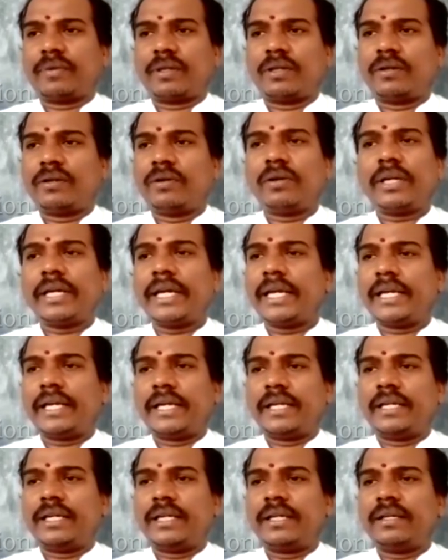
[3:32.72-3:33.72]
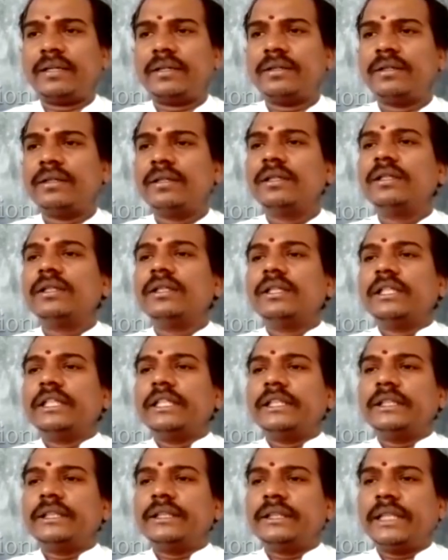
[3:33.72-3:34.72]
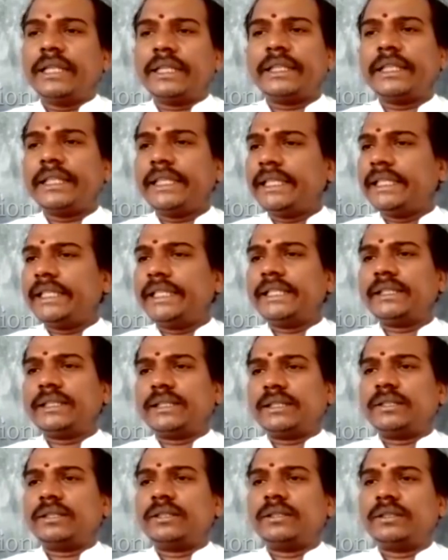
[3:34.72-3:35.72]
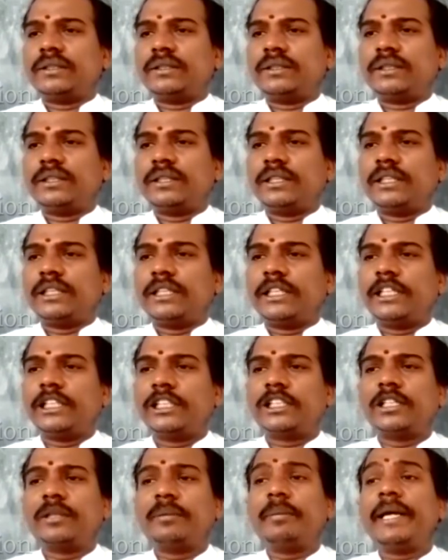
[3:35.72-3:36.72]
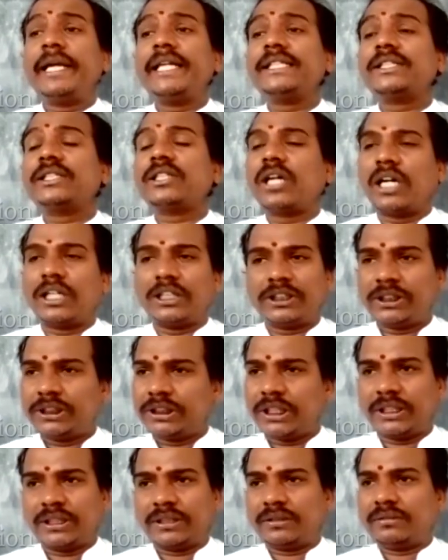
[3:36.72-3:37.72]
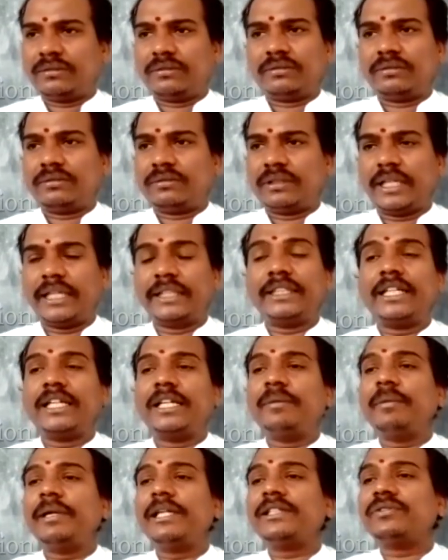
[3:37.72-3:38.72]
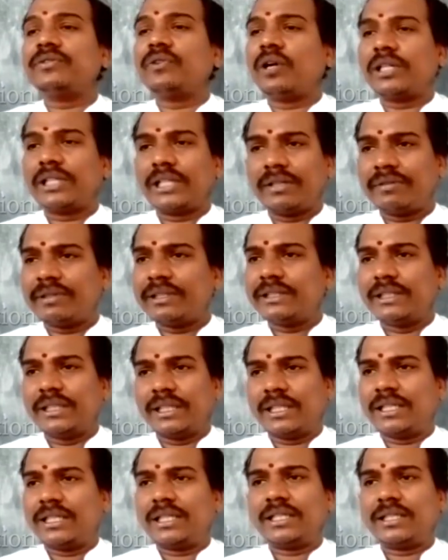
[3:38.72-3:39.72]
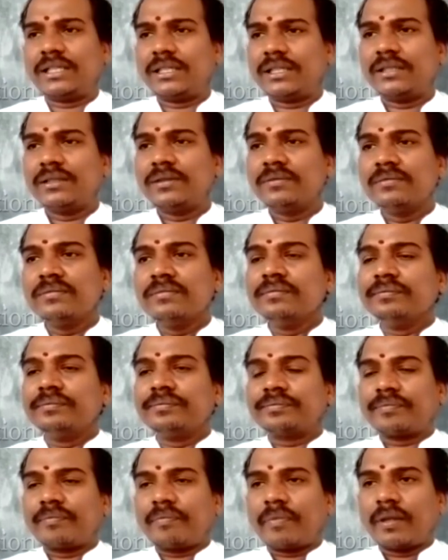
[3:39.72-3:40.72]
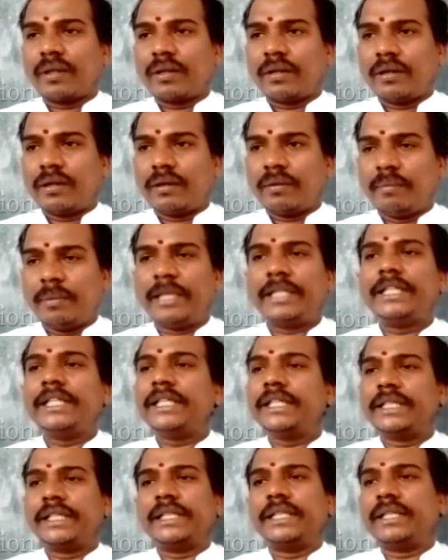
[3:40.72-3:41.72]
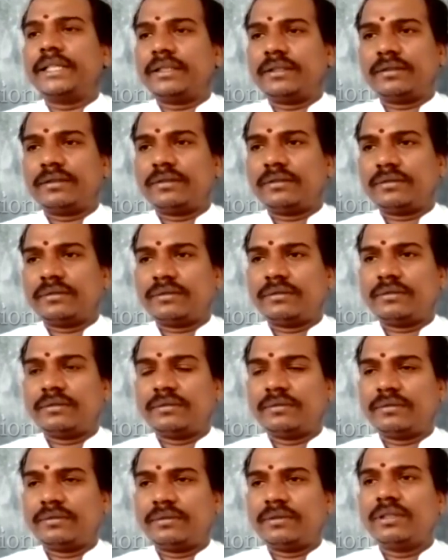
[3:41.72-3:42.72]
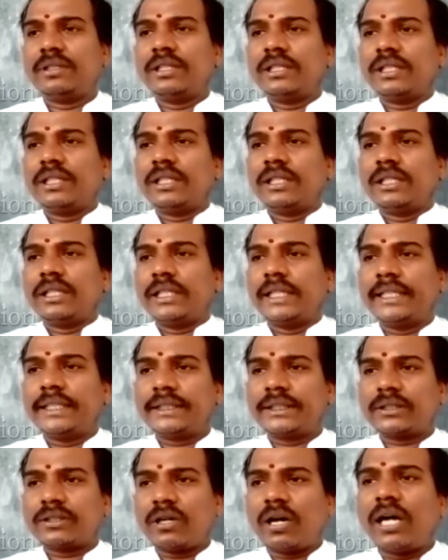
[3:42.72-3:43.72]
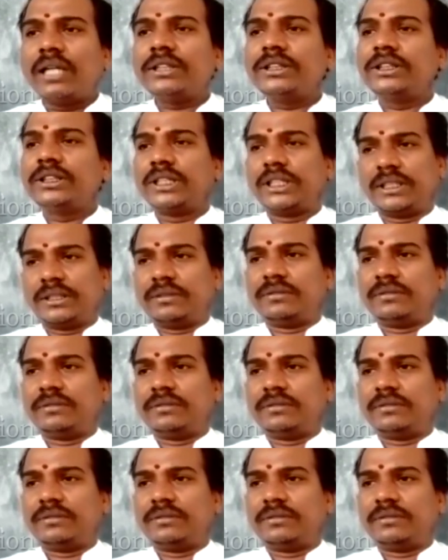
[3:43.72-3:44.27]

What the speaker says: Okay, that is, it remains constant, and the remains whatever the material, it's constant.